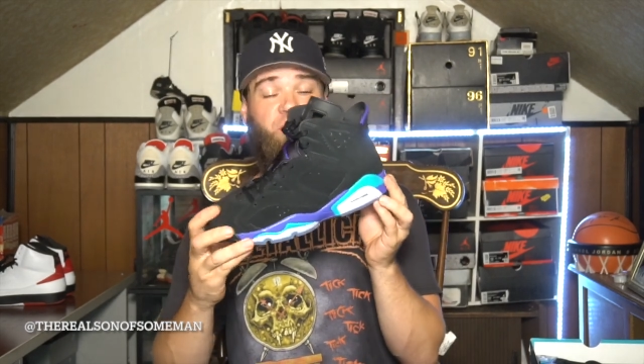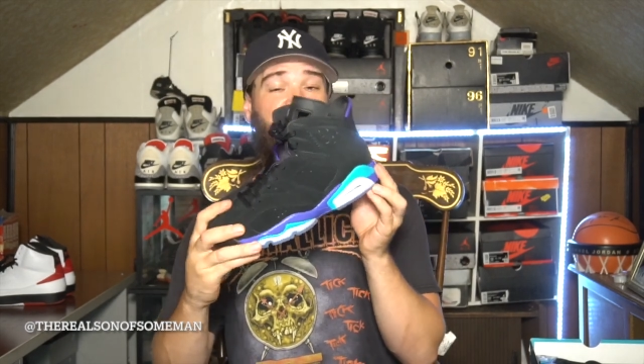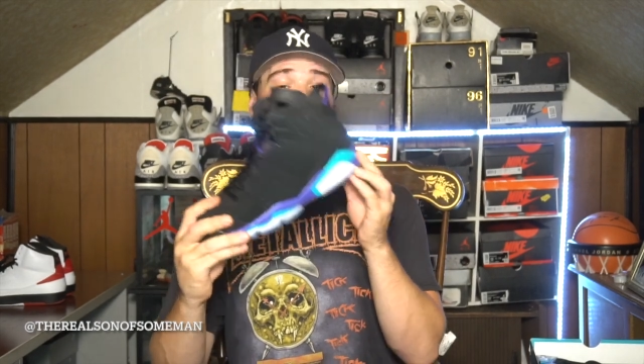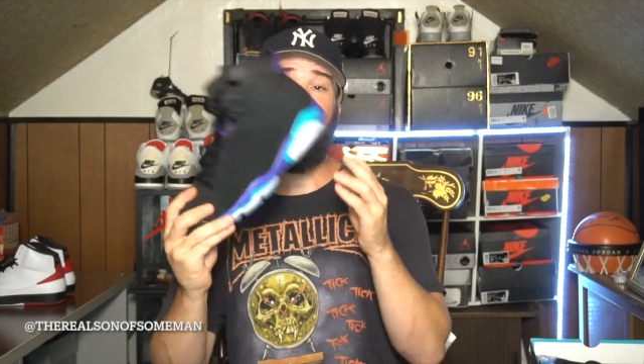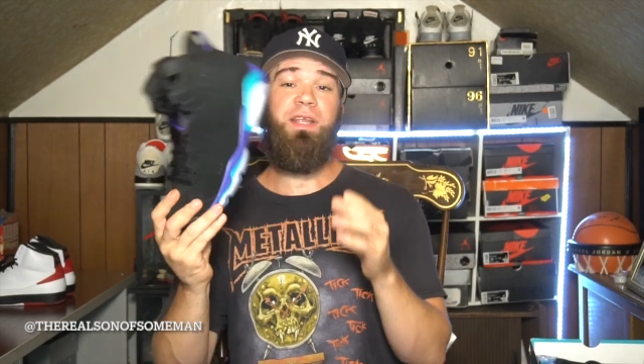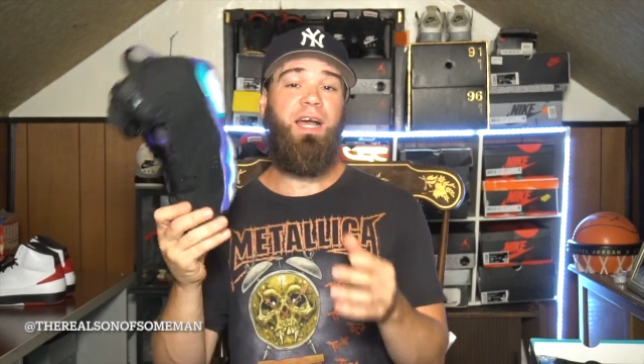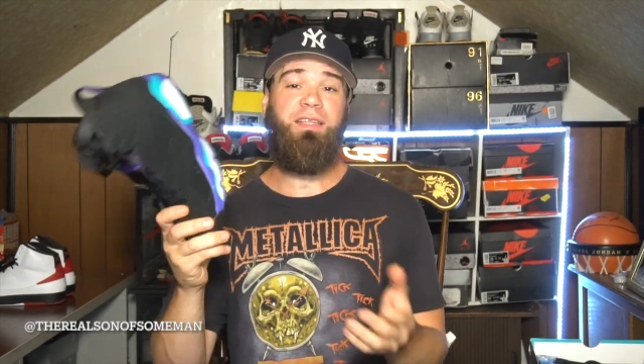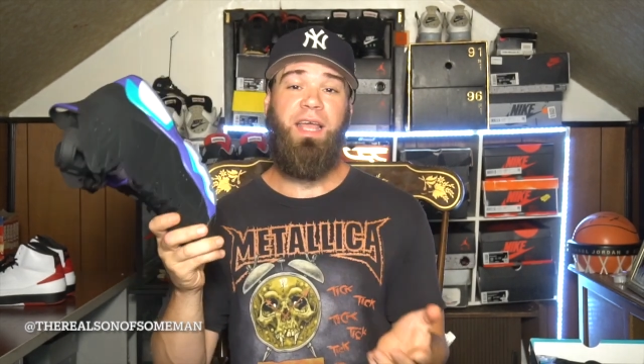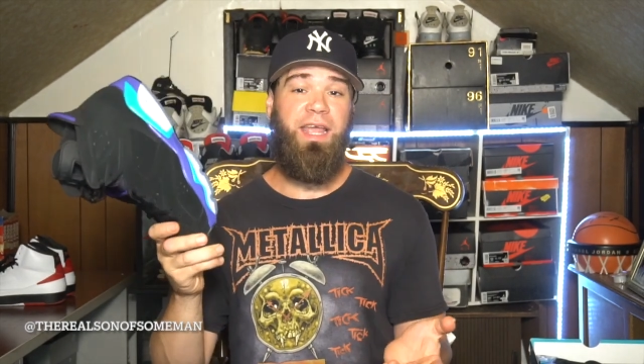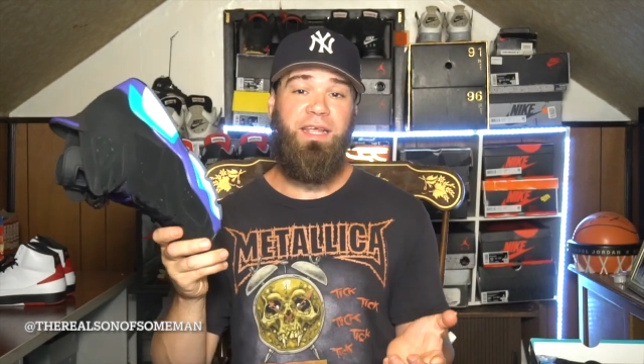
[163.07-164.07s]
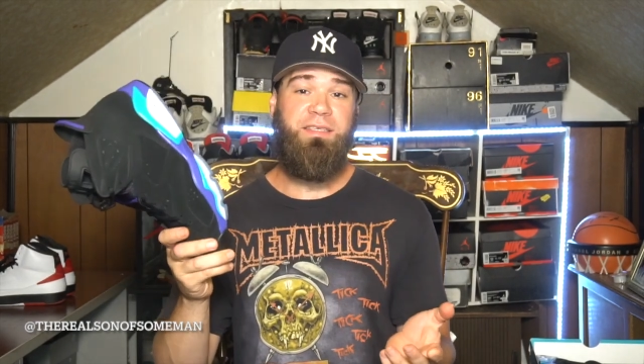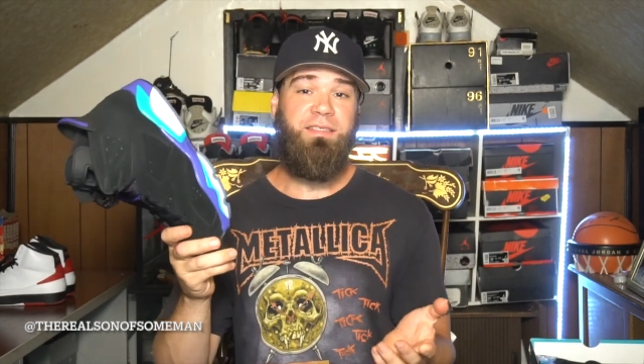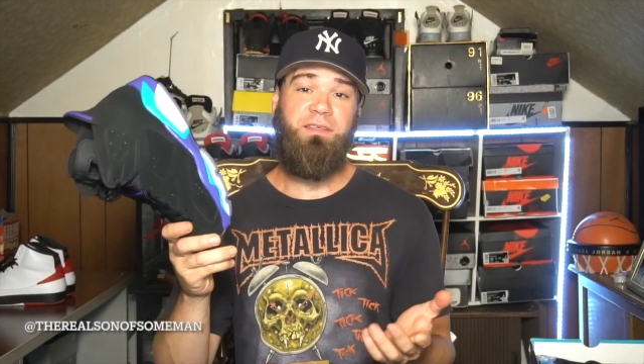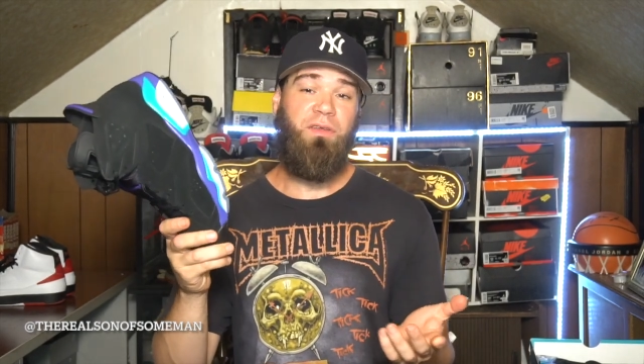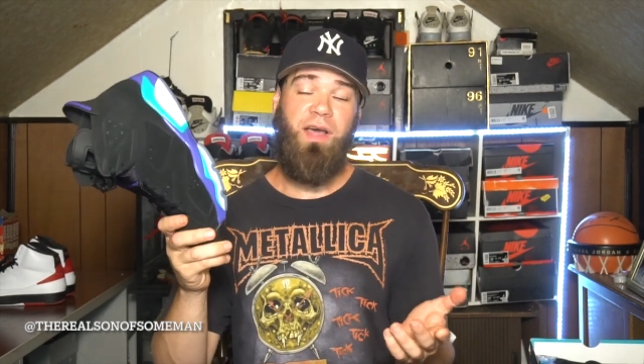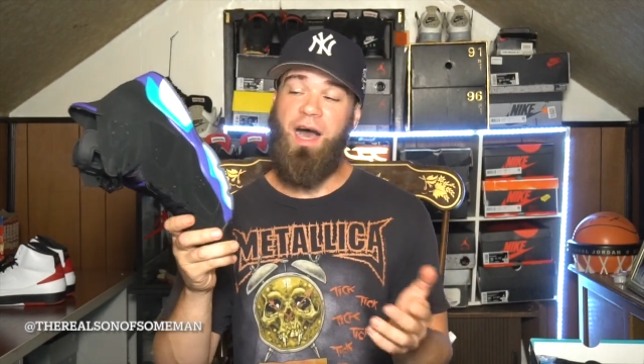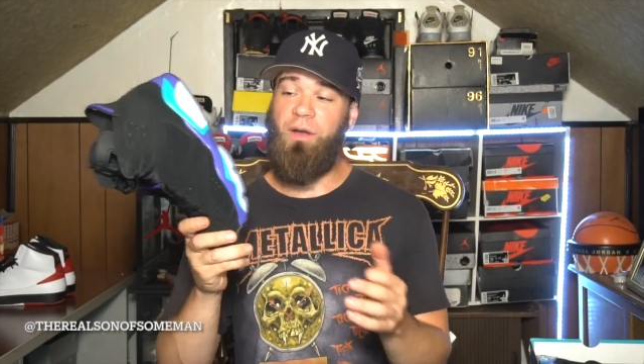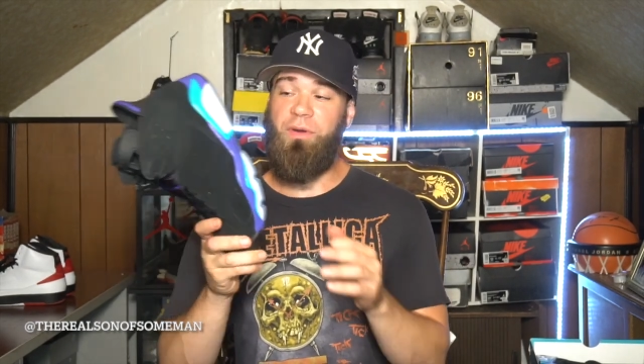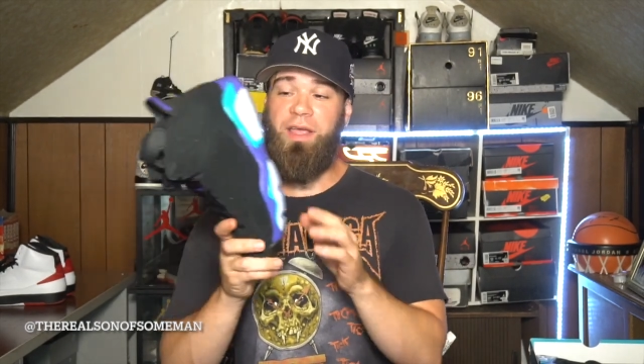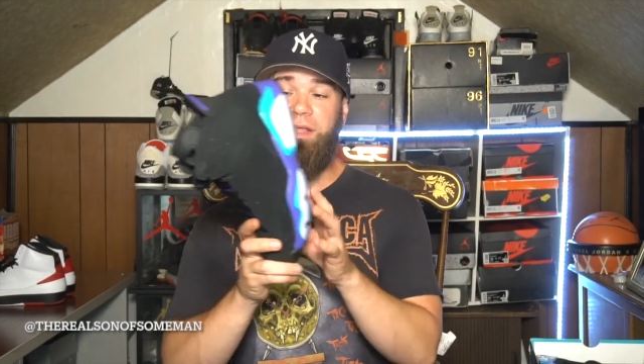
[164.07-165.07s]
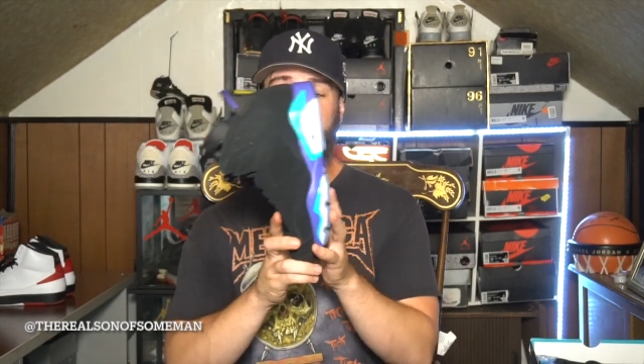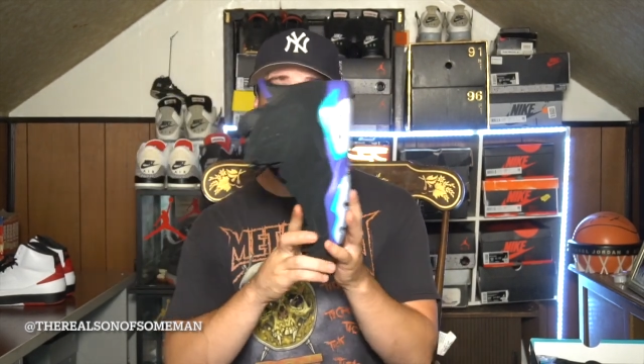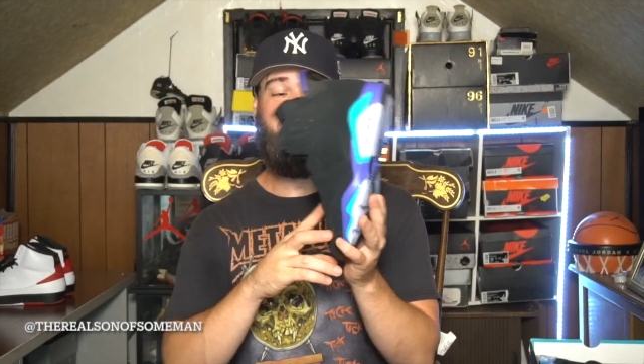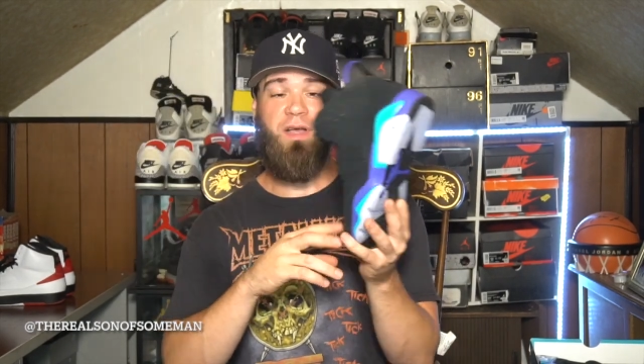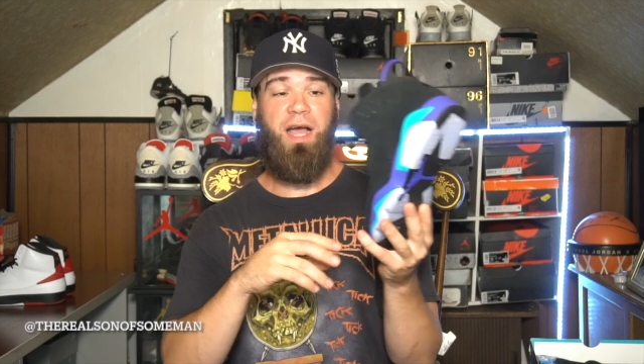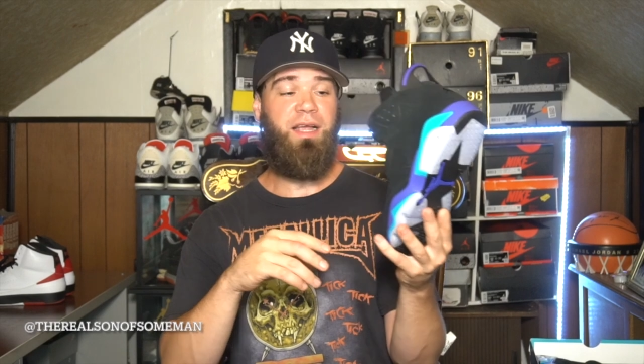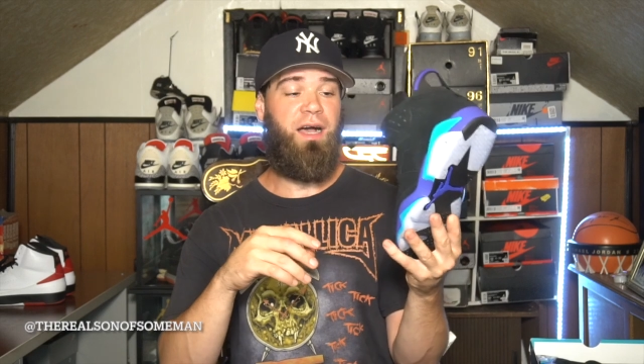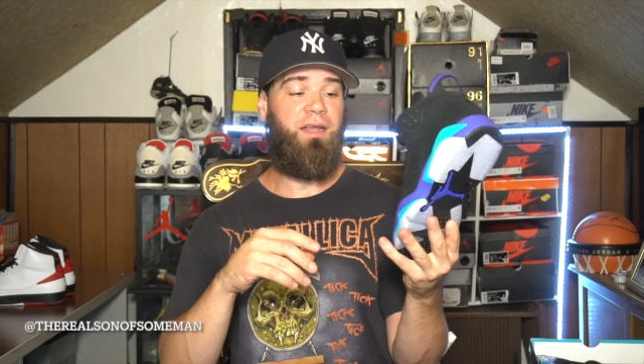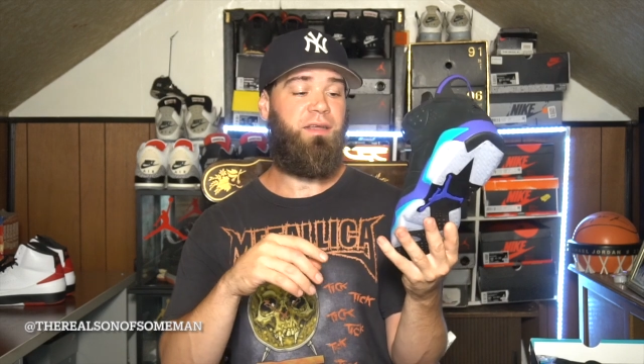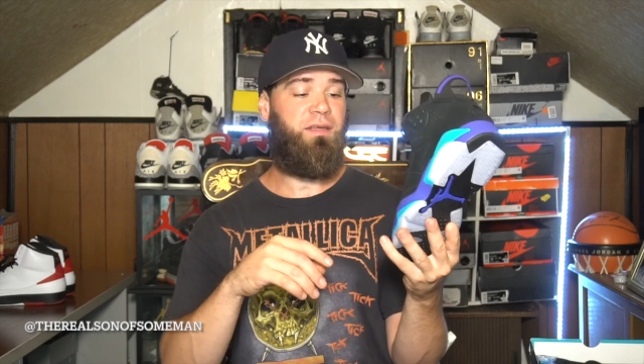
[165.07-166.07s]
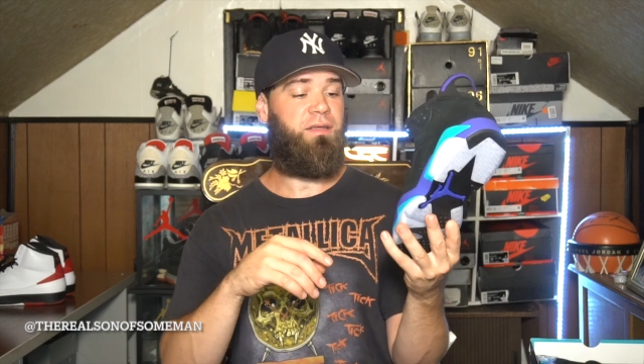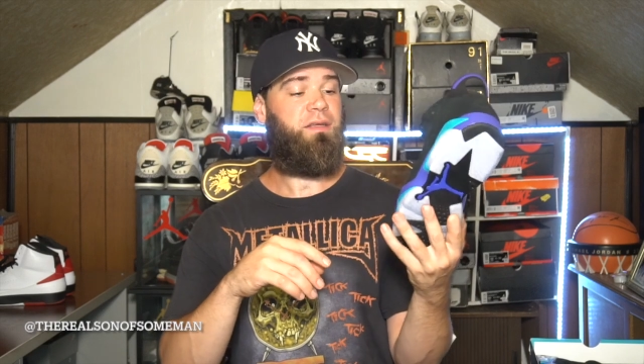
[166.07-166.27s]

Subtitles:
We already got the 8s, you know, the Aqua 8s. Those are iconic.